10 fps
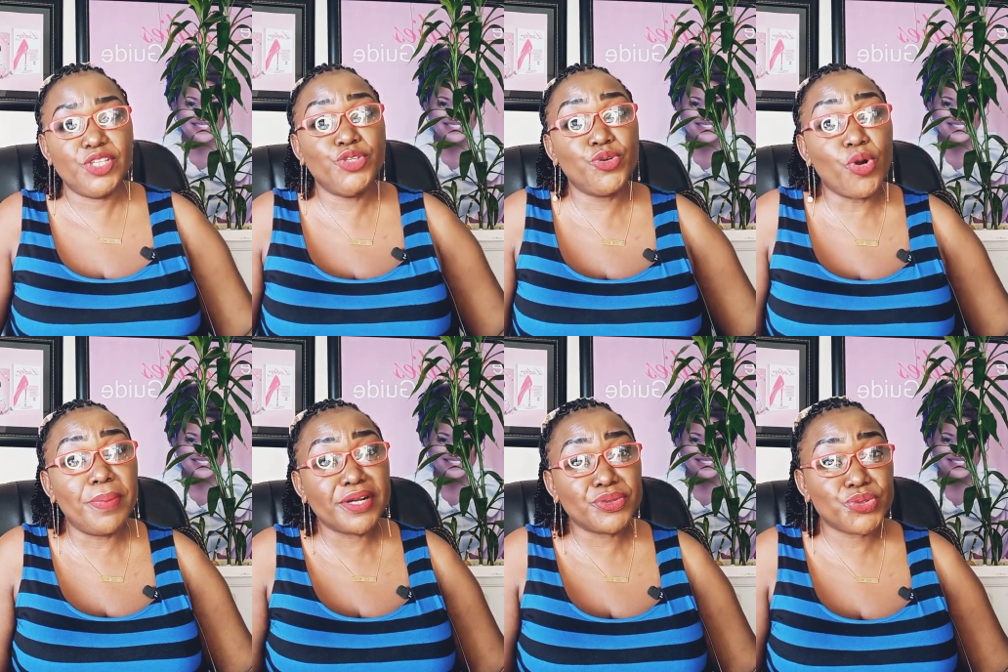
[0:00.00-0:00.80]
You go
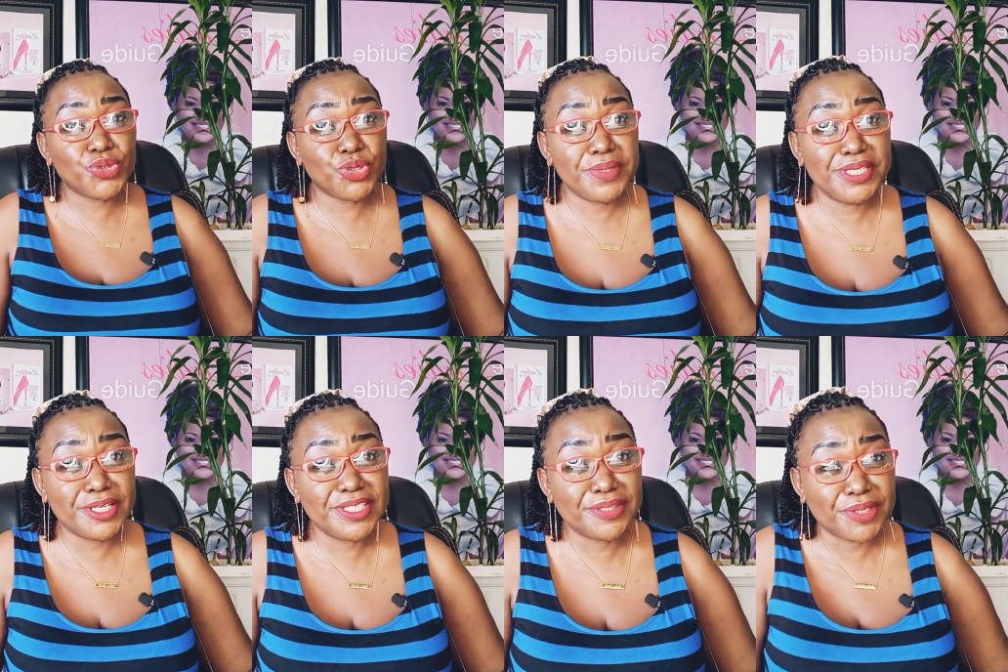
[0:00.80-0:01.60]
back to social media
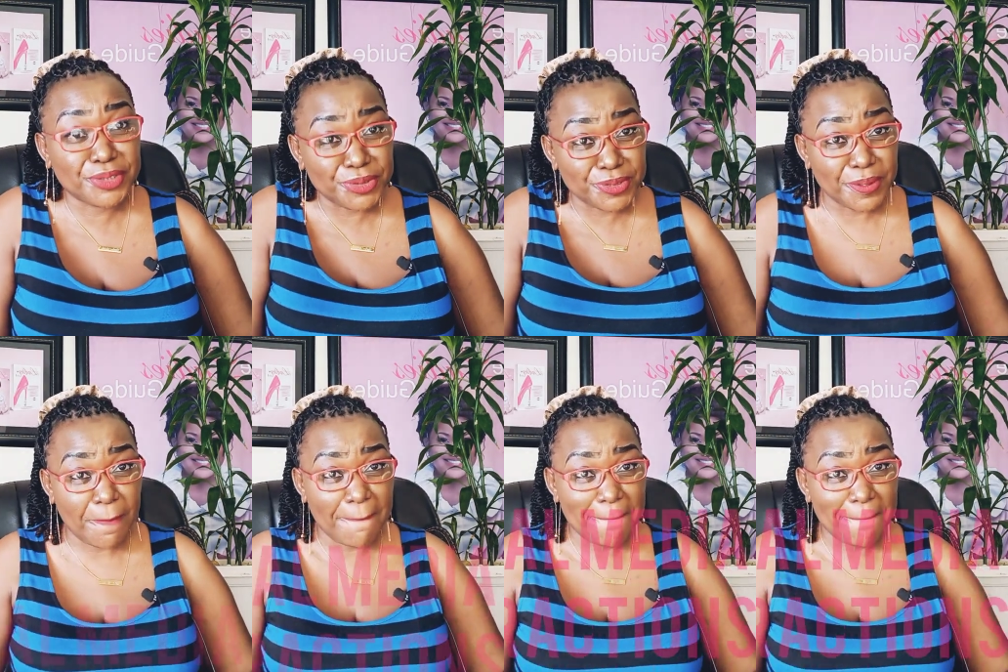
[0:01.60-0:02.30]
interactions.